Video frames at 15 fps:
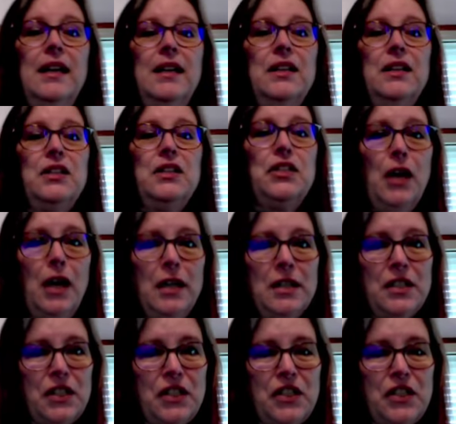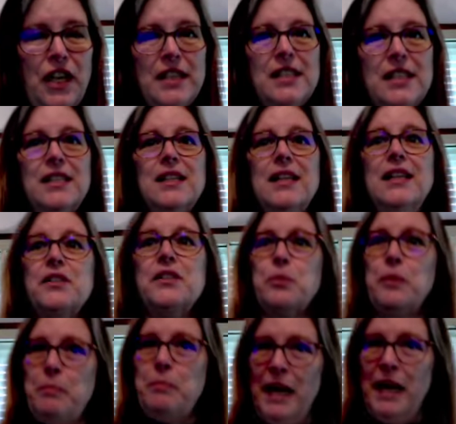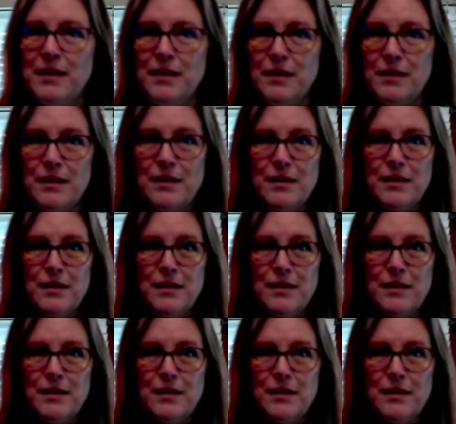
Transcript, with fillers: John suggests it's repentance.